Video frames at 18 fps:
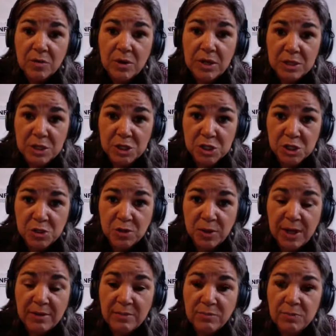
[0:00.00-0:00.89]
issue.
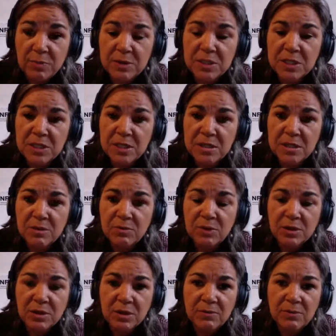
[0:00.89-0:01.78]
And particularly
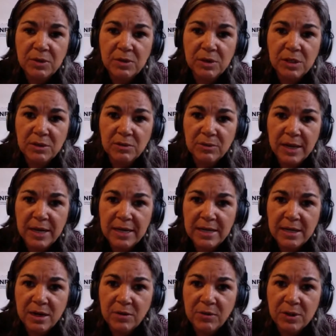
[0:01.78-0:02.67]
with community
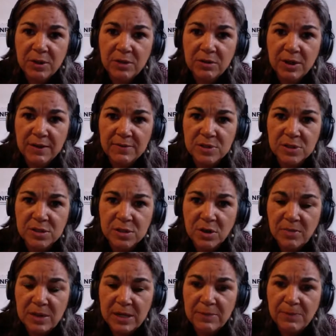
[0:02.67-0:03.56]
radio, when you have so
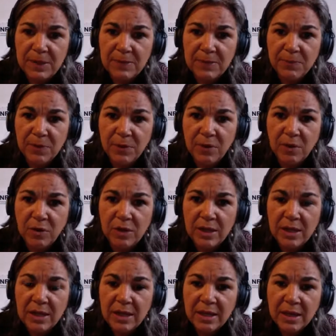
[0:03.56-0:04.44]
many people
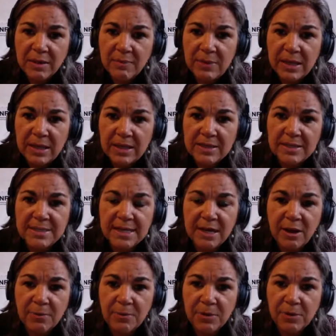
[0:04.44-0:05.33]
coming in to
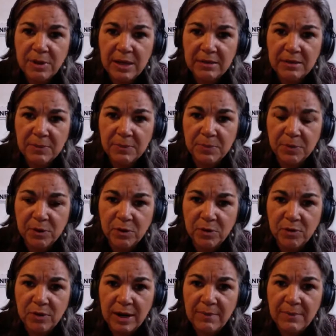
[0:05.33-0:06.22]
help create the
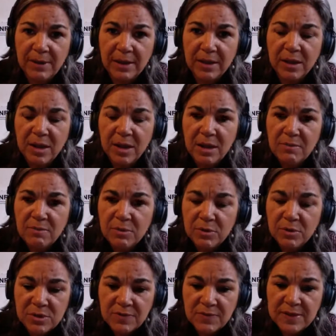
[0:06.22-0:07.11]
programming,
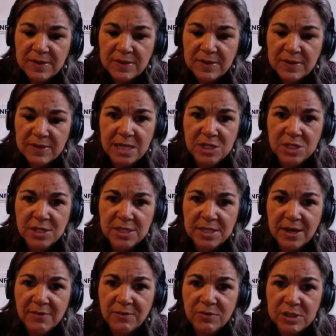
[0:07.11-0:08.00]
most of these
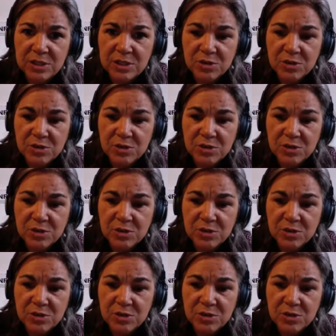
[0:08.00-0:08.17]
stations have